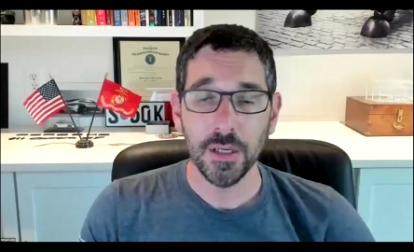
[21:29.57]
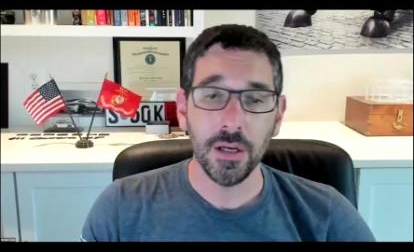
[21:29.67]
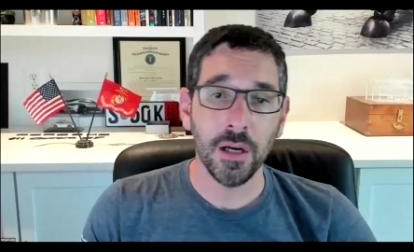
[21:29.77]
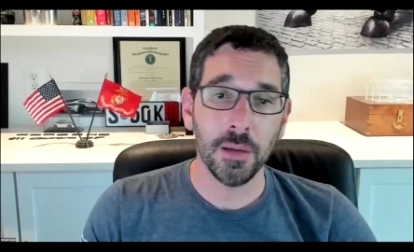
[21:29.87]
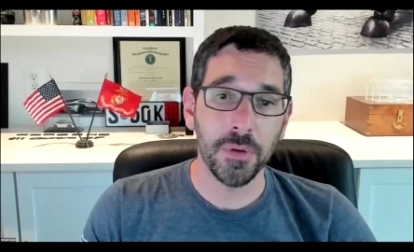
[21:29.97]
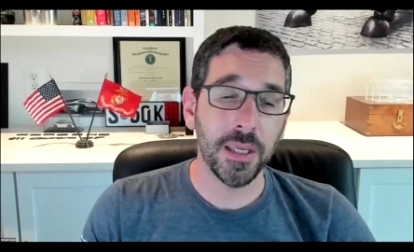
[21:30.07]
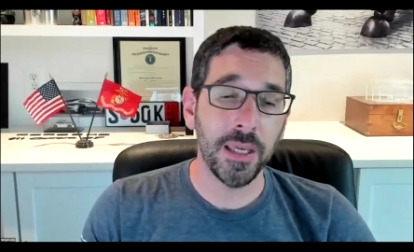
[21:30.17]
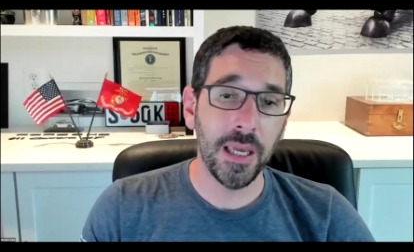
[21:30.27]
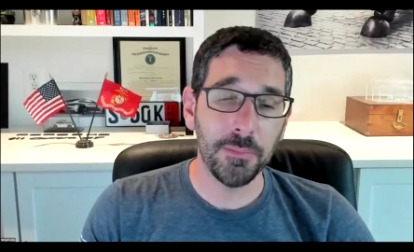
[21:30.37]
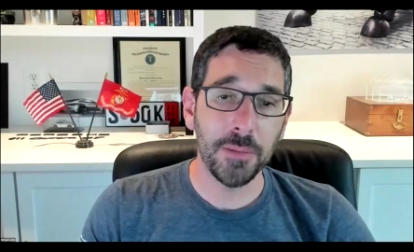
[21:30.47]
But it
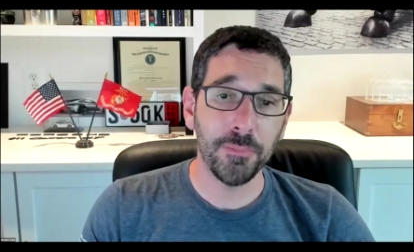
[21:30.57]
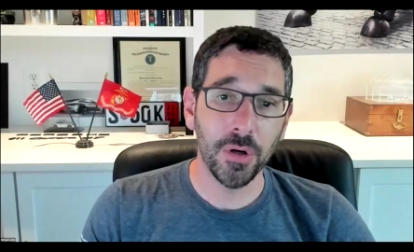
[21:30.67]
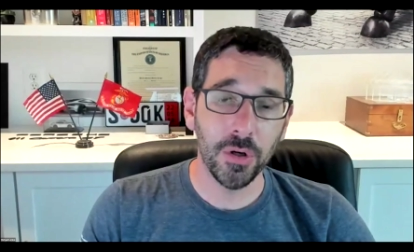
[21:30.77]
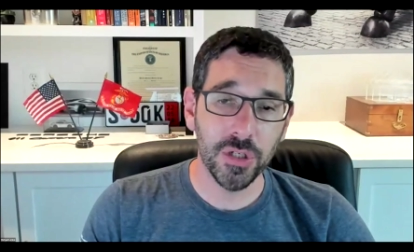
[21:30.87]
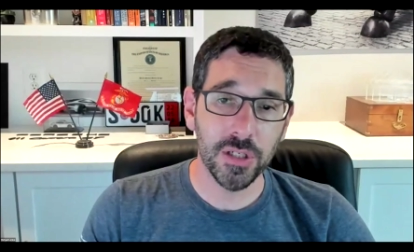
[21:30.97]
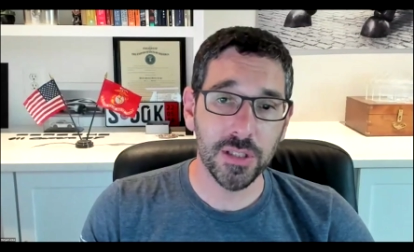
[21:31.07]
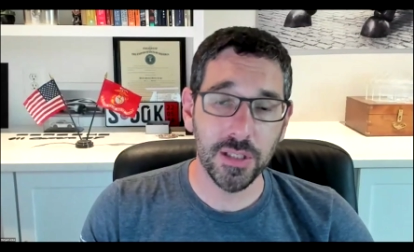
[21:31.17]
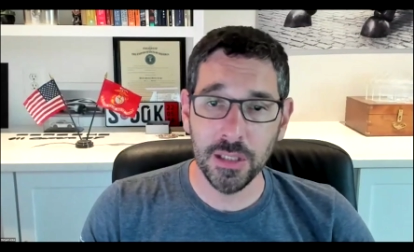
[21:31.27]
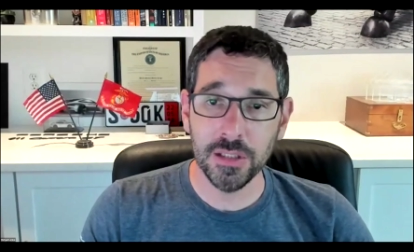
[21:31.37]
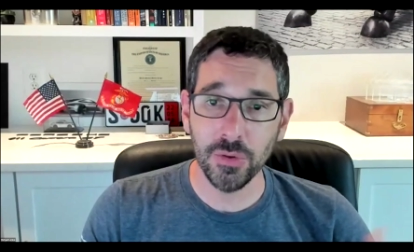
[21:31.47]
can't be purchased
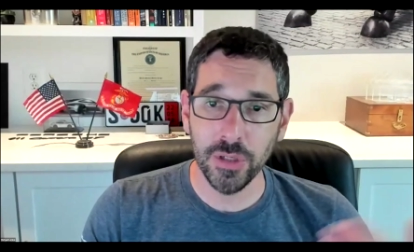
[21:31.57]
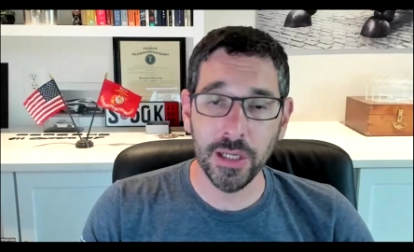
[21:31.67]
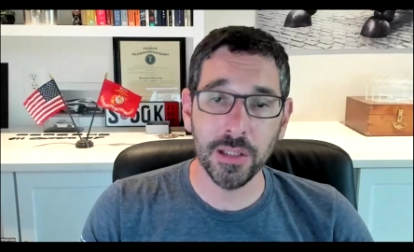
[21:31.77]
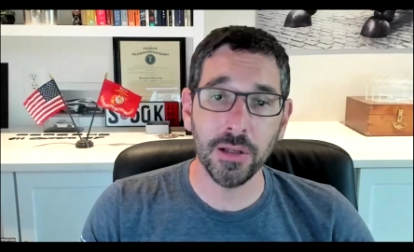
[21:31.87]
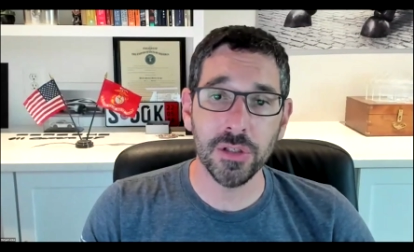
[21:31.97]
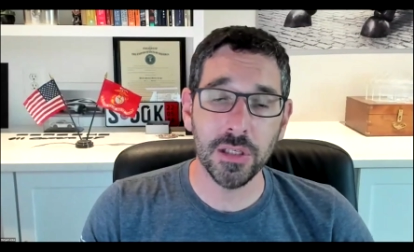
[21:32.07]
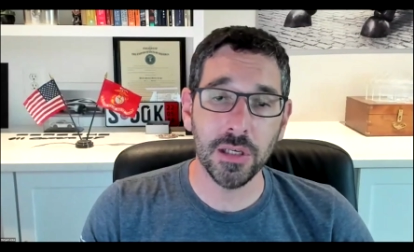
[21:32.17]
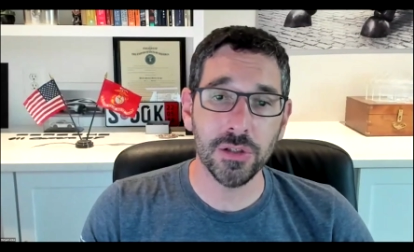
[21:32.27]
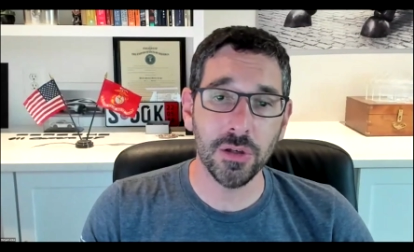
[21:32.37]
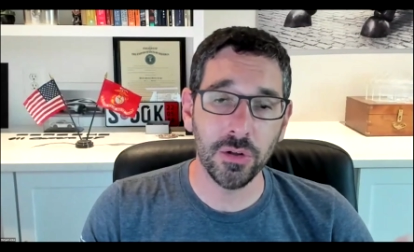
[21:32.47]
into an
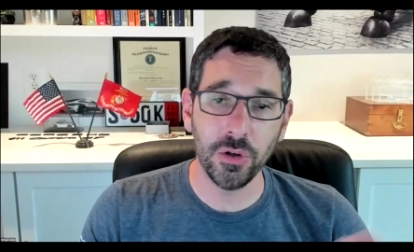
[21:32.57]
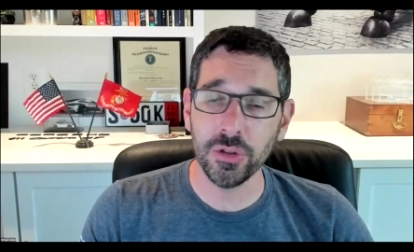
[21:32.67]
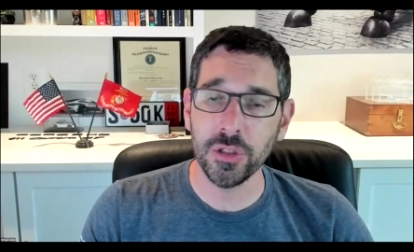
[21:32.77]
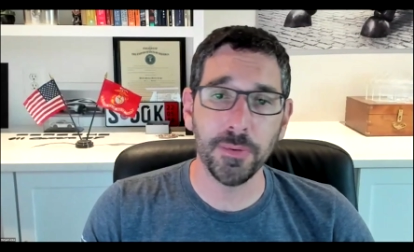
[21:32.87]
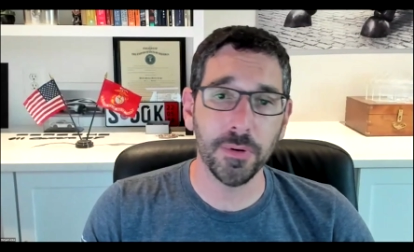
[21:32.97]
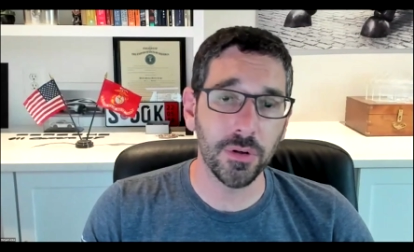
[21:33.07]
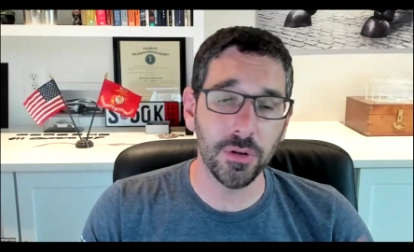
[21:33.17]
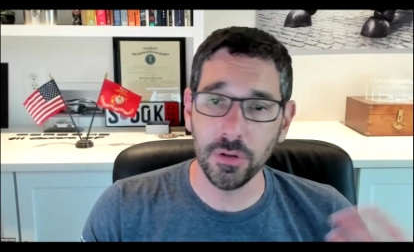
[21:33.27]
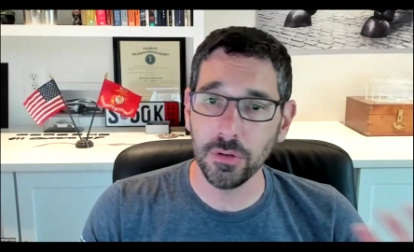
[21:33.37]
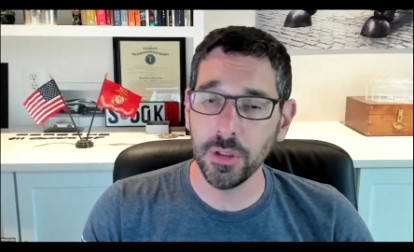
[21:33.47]
LLC. So your
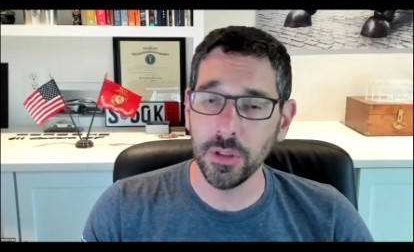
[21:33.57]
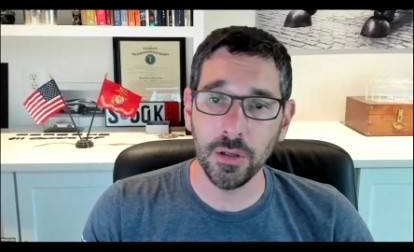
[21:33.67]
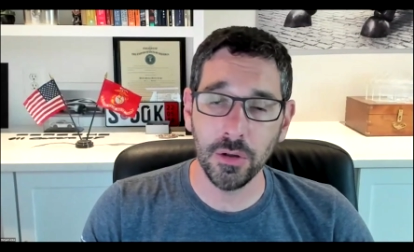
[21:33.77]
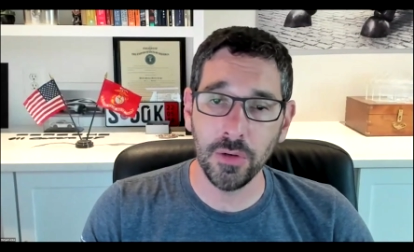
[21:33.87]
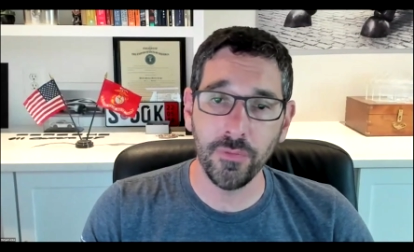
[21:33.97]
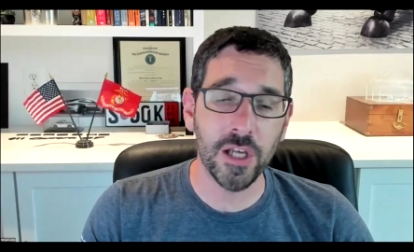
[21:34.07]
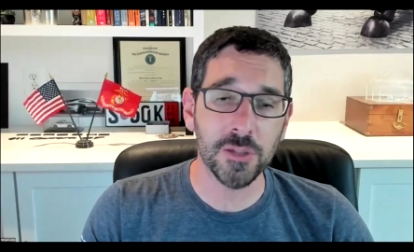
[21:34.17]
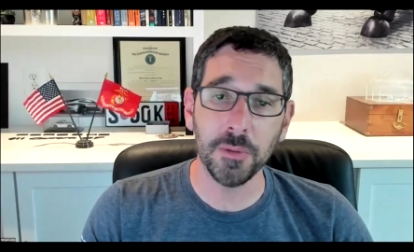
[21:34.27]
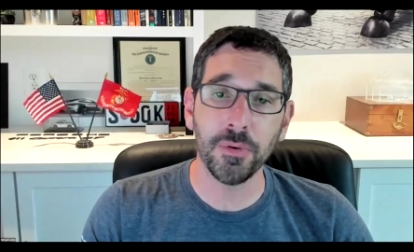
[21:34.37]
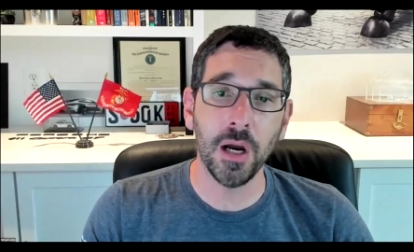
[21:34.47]
typical,
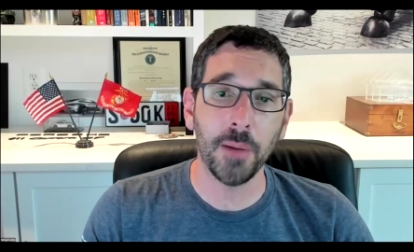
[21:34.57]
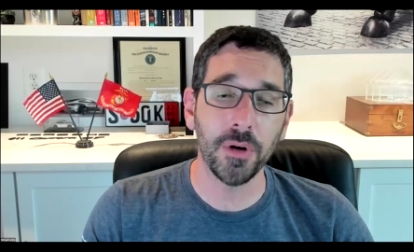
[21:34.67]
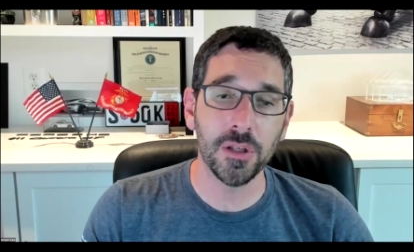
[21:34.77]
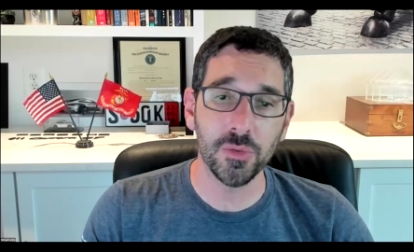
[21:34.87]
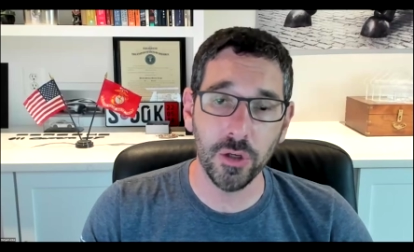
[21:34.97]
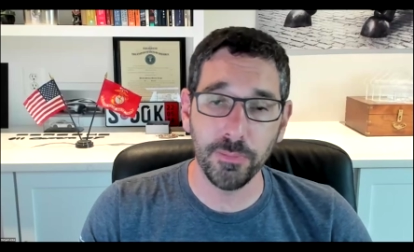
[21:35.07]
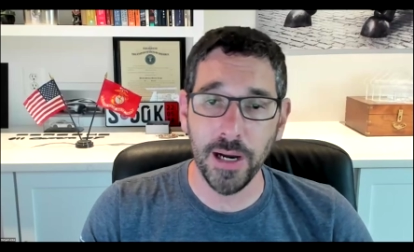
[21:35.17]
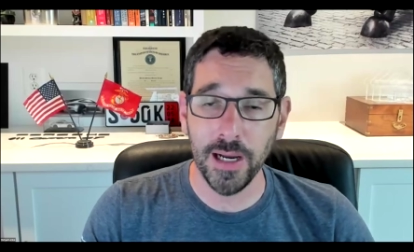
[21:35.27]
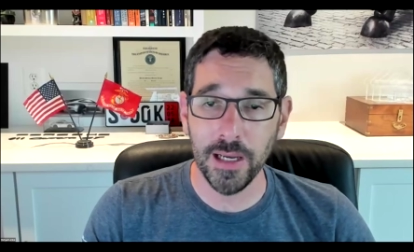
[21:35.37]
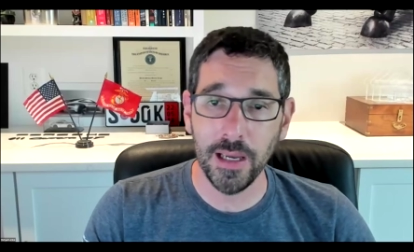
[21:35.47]
investment properties where you
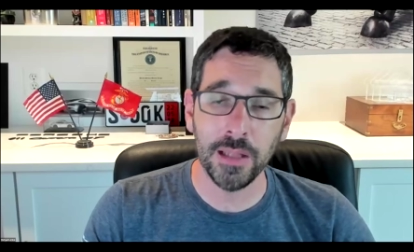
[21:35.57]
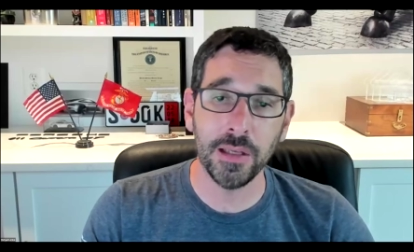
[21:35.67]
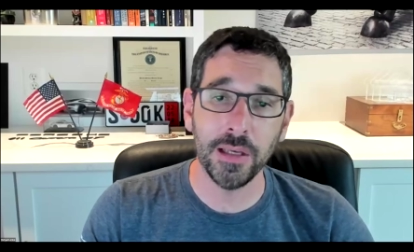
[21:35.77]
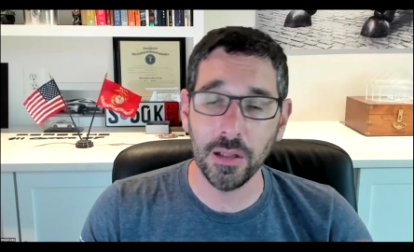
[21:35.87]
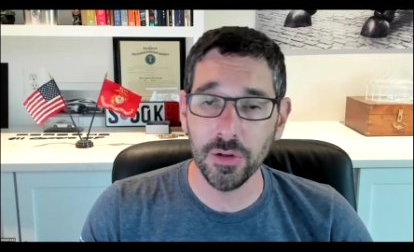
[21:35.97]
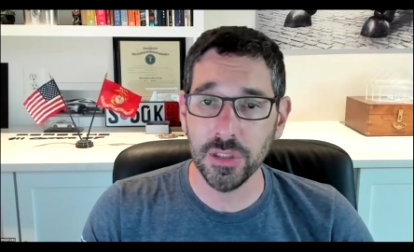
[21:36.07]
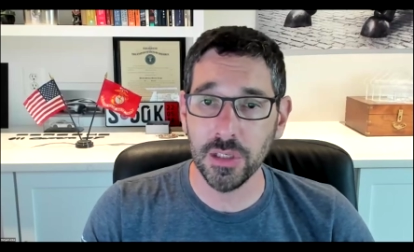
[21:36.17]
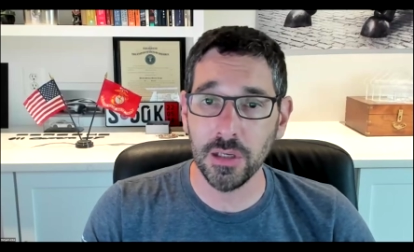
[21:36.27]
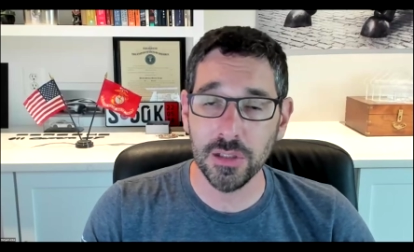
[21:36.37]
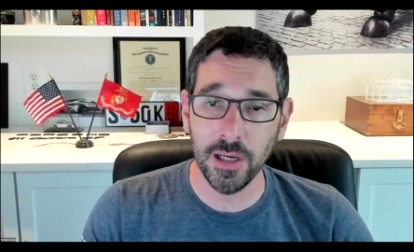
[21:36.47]
buy it and the
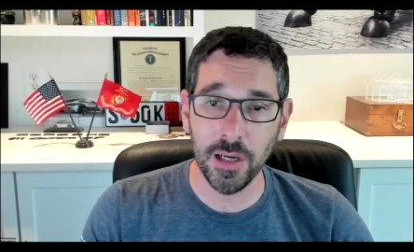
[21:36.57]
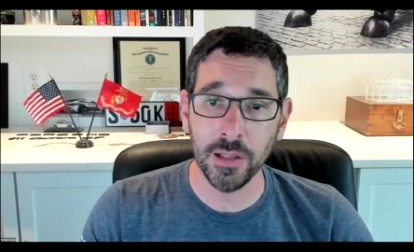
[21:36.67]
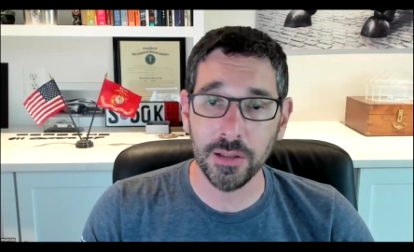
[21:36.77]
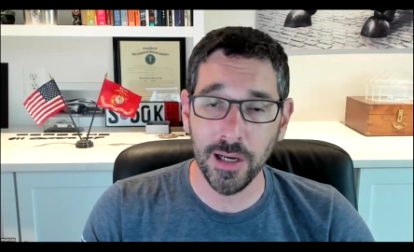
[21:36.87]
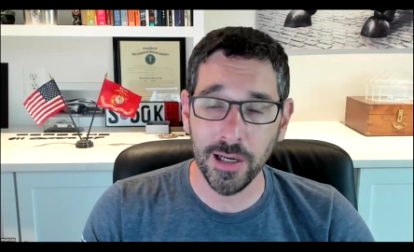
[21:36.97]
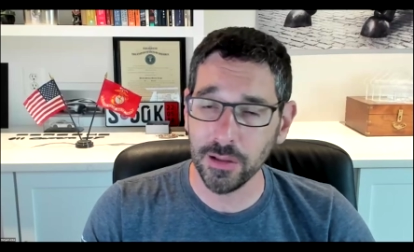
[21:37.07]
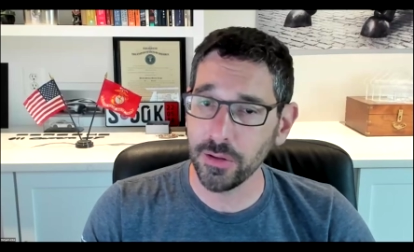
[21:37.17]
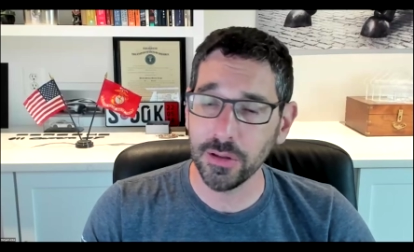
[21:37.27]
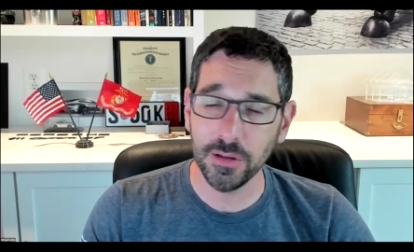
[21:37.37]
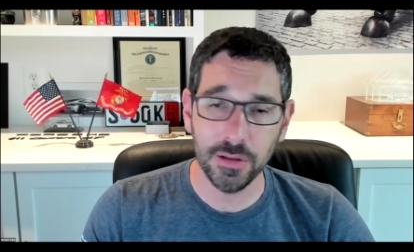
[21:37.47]
LLC is on title